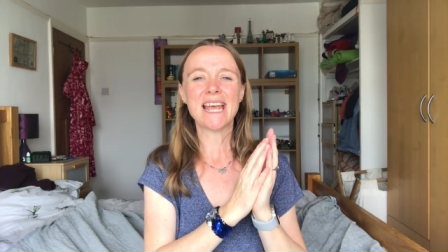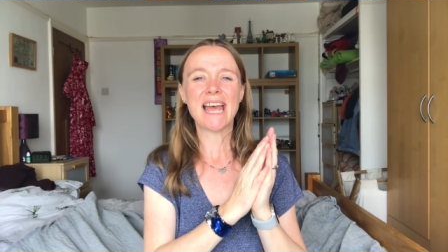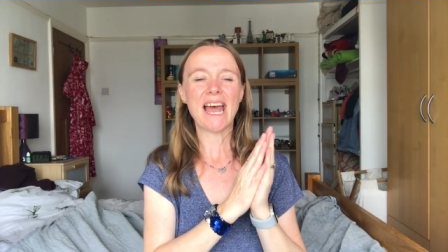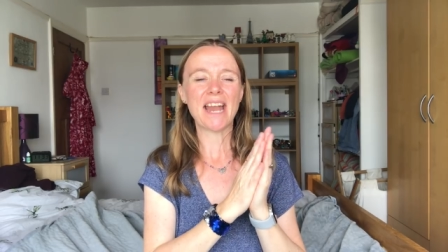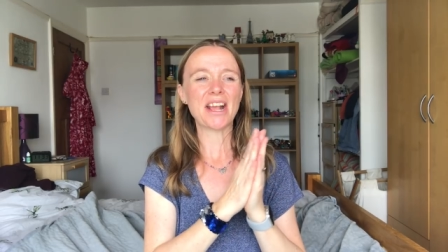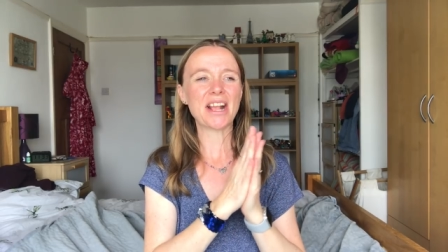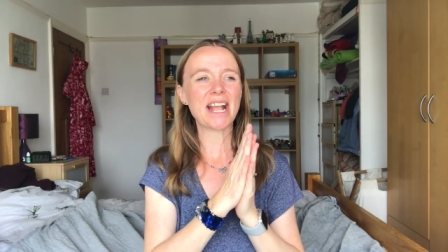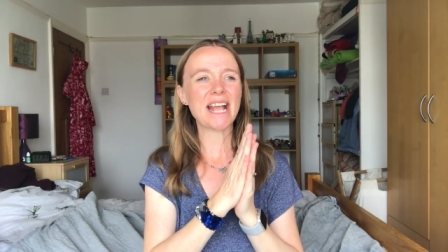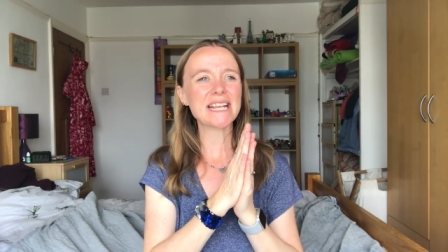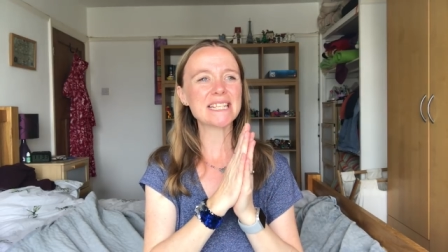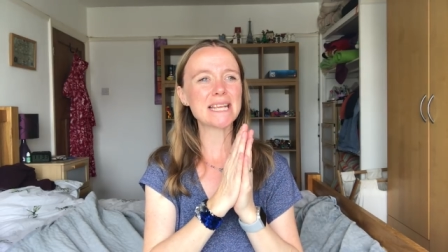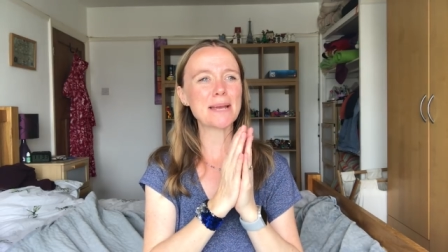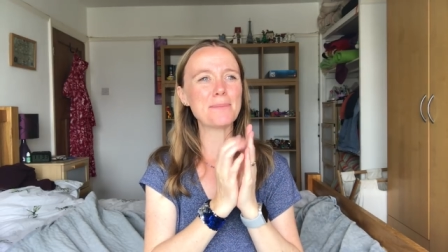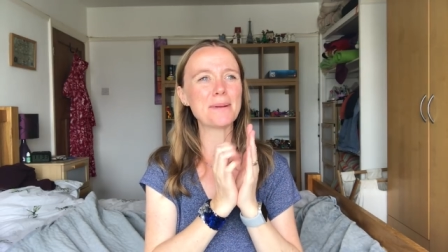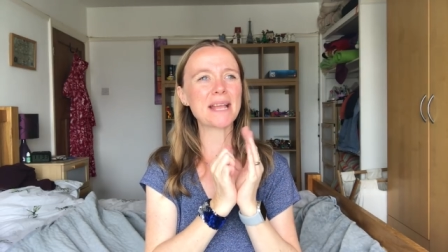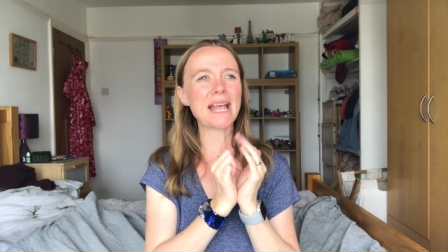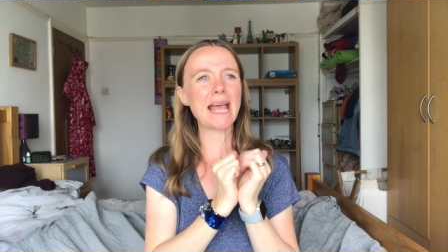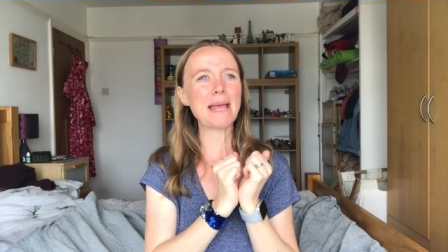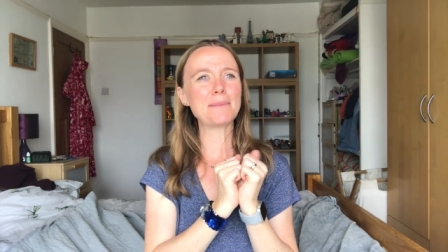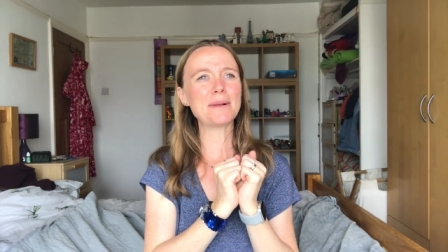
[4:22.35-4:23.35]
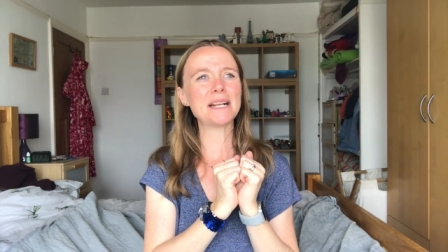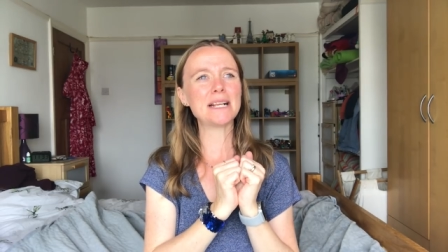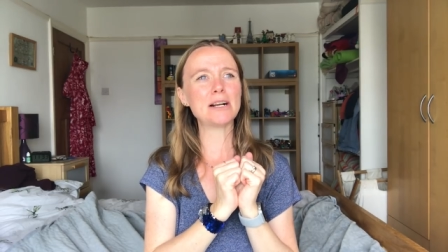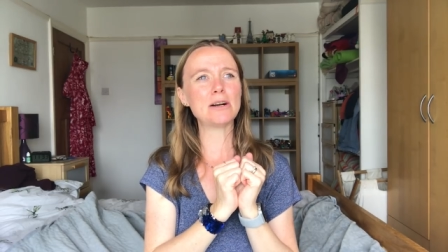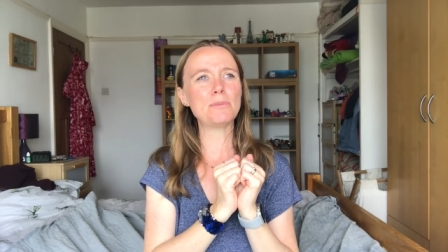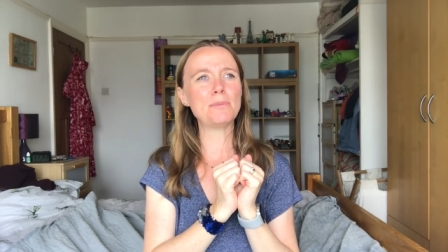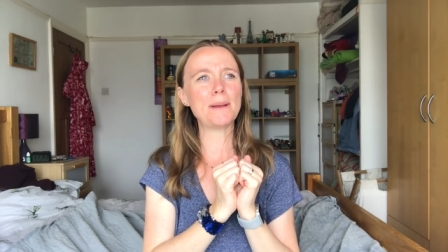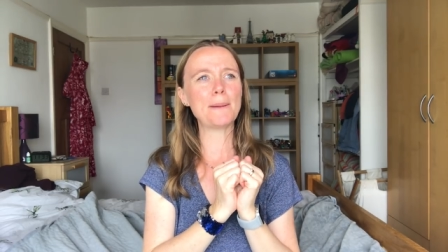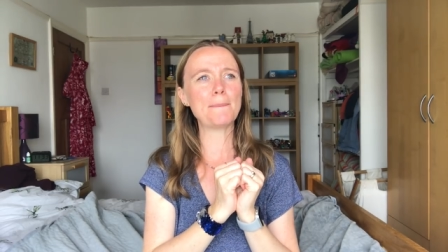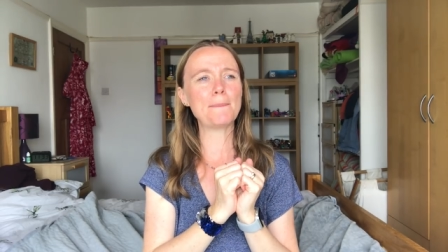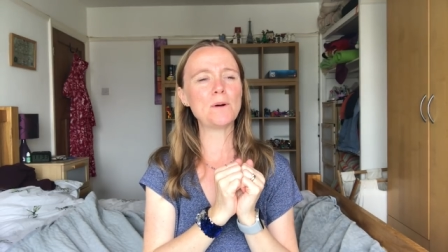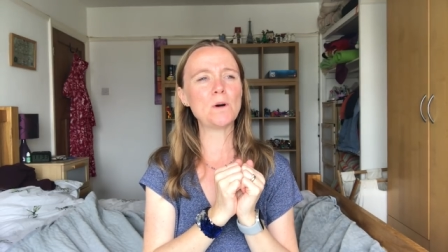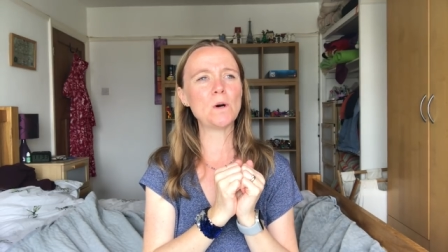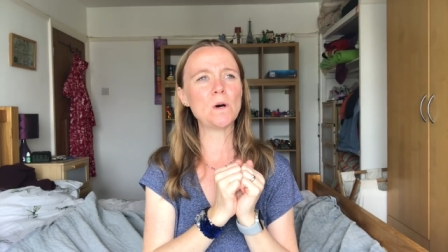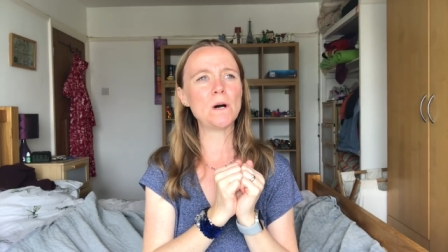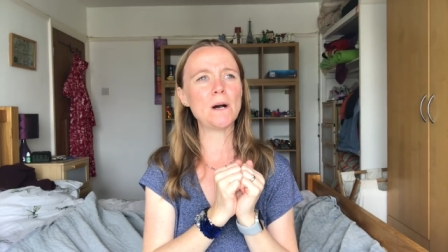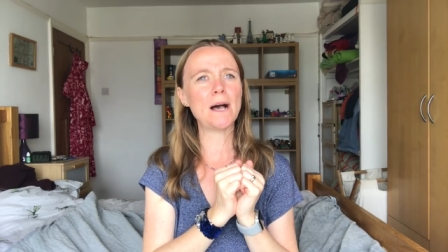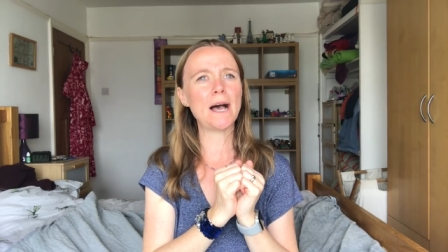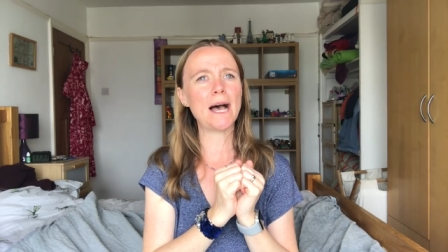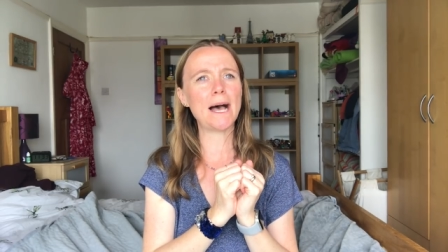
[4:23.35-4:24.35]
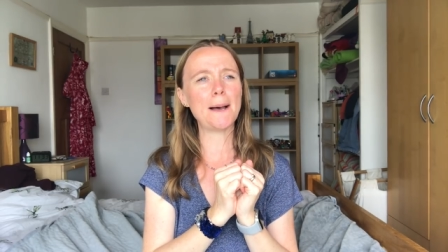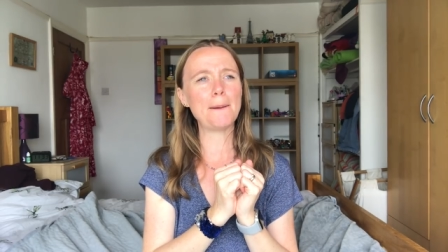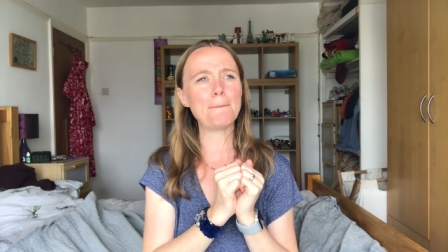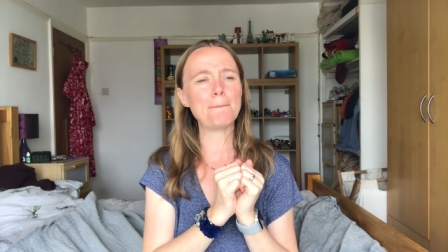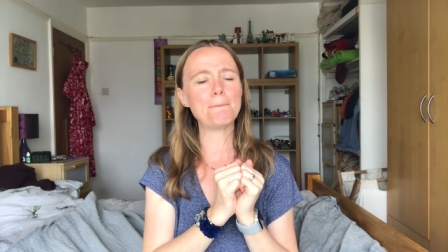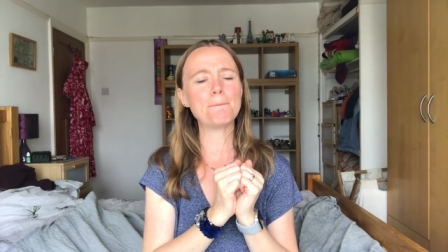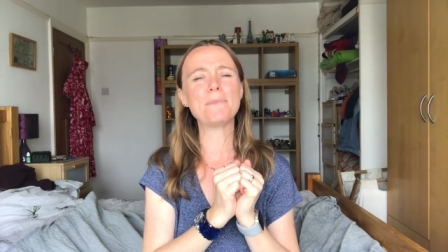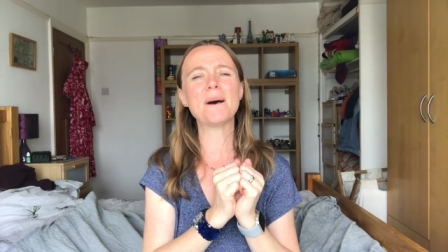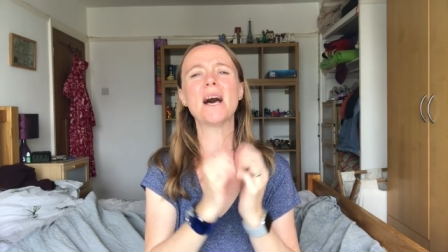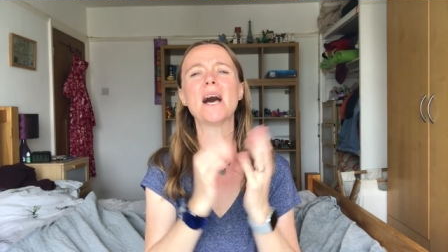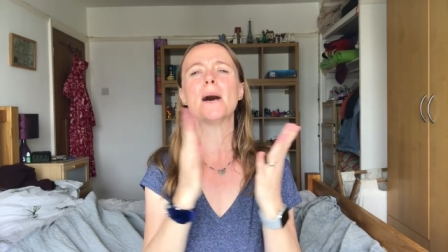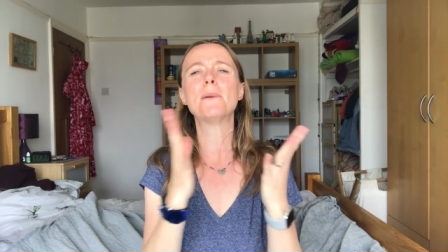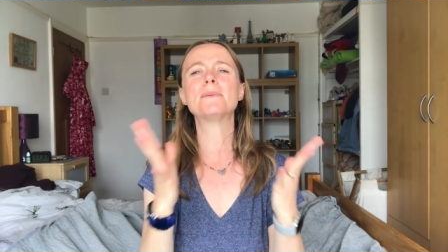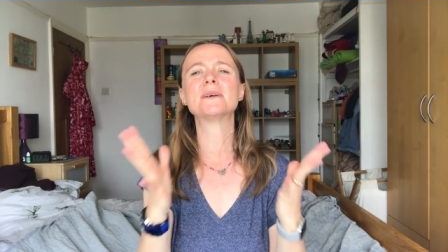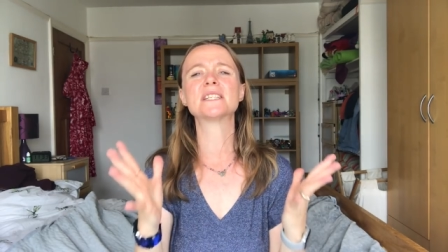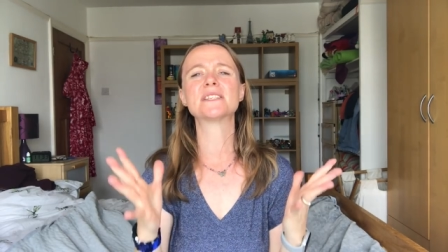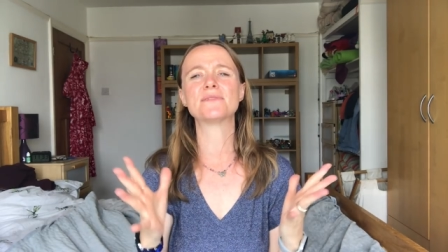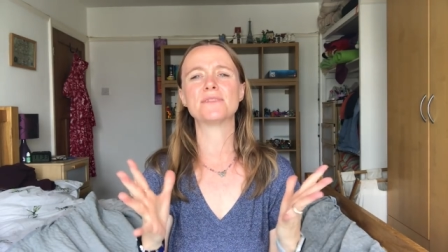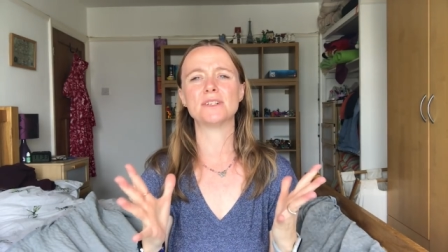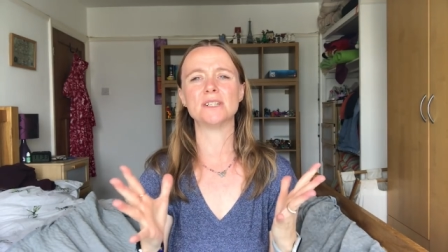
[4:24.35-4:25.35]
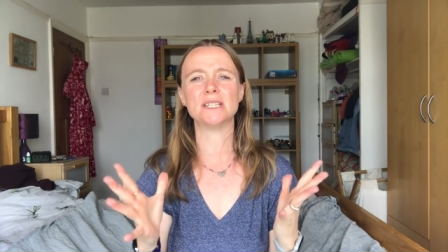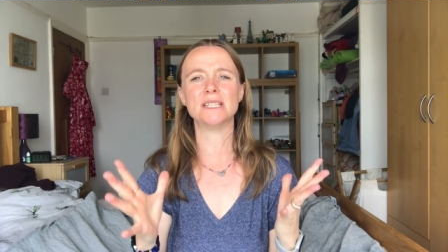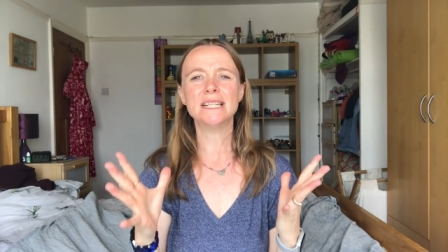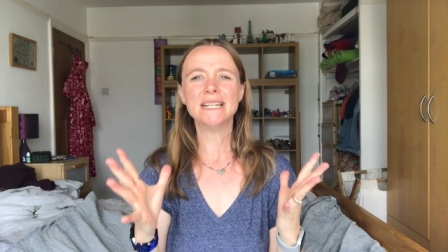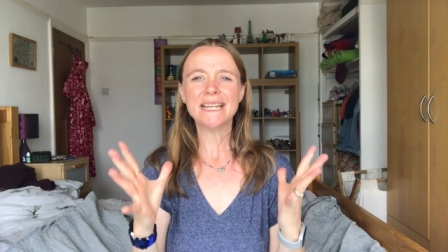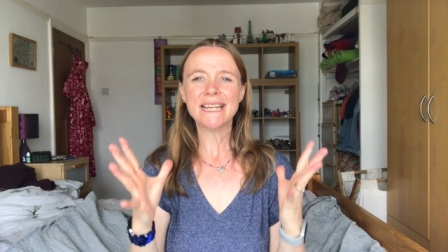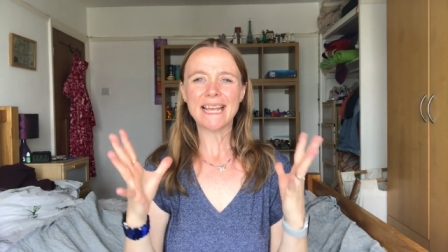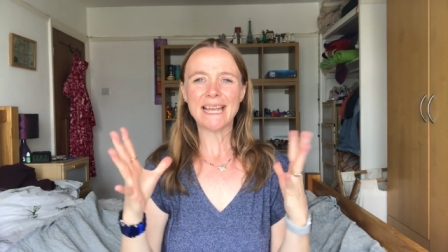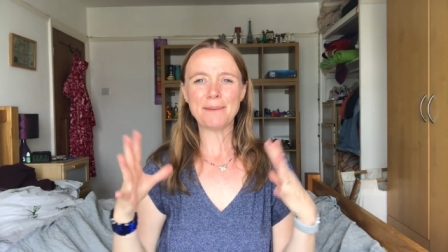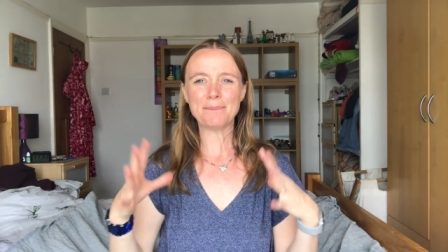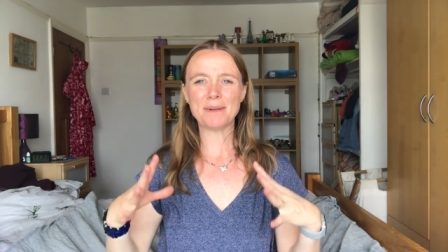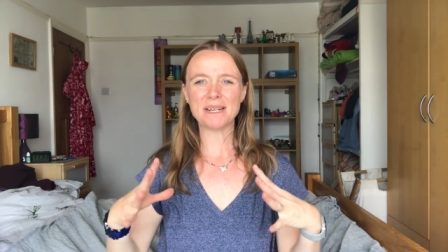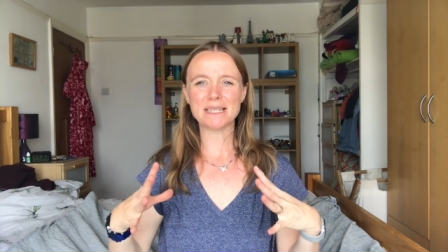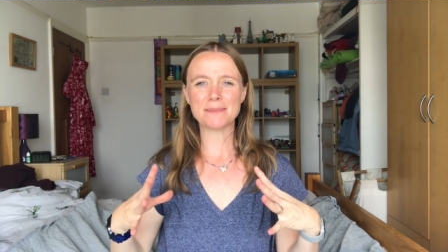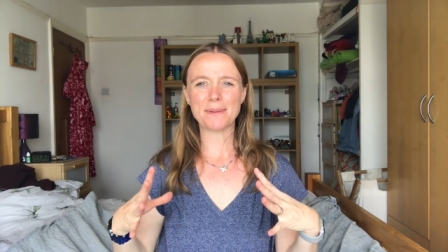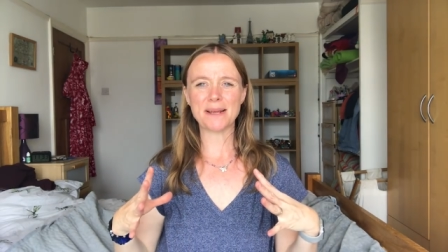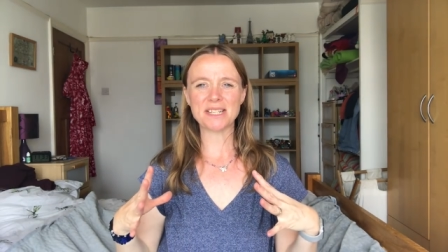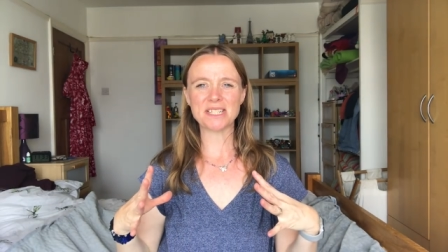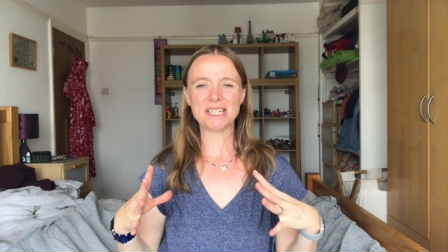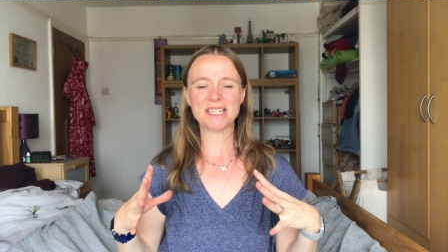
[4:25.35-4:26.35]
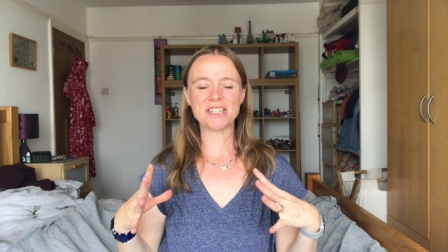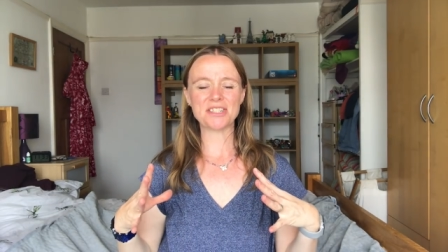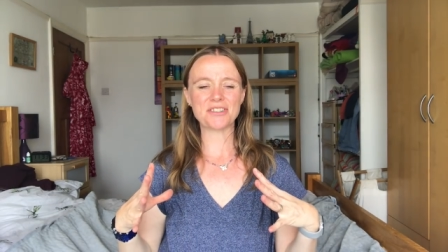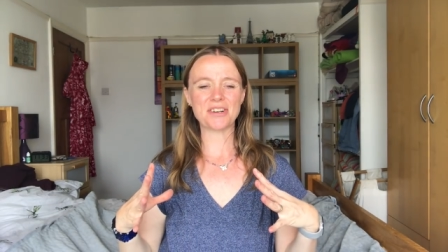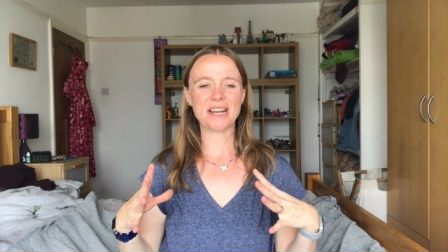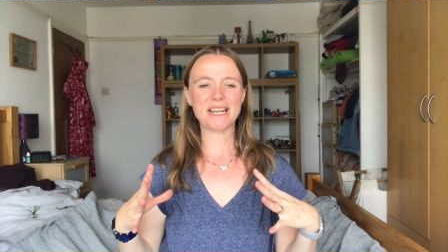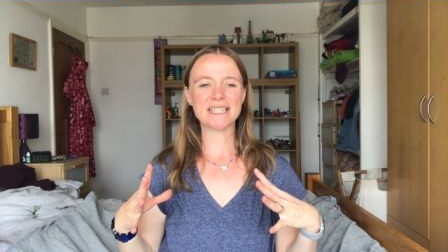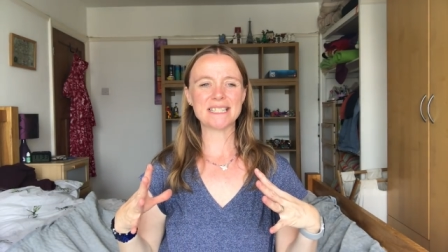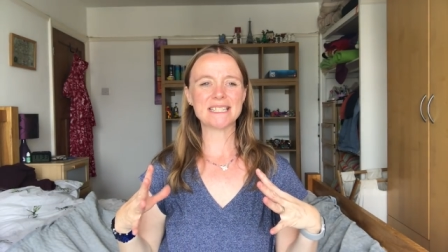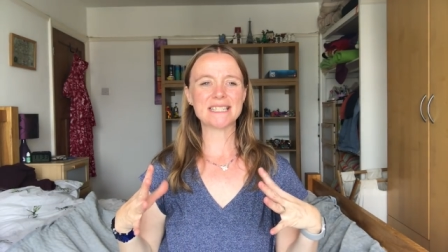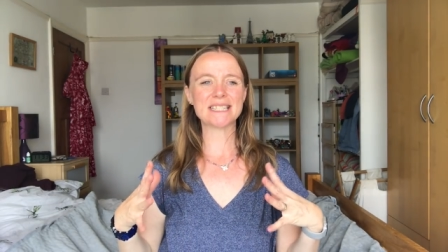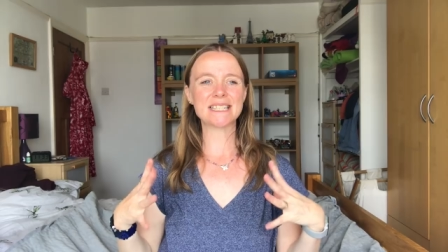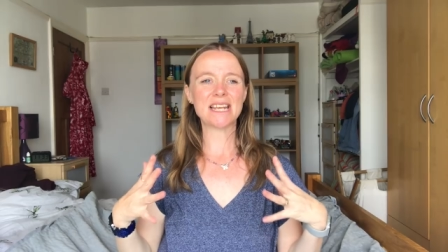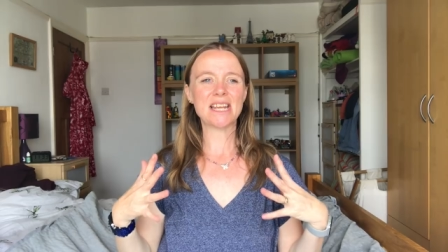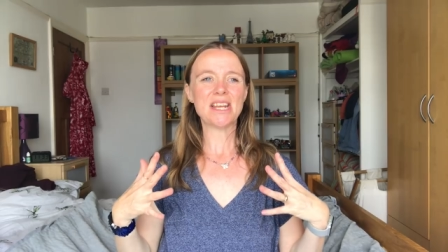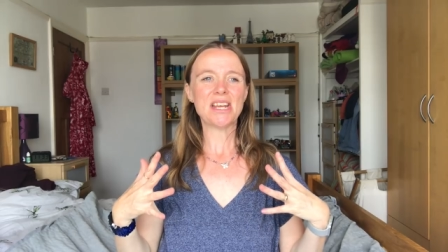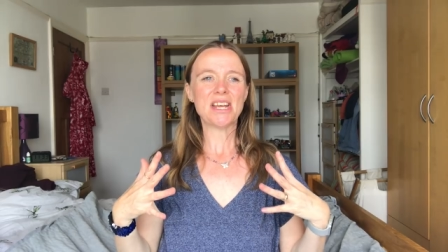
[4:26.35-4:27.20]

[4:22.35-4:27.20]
And I guess I became a little bit more um, purposeful in my special interests.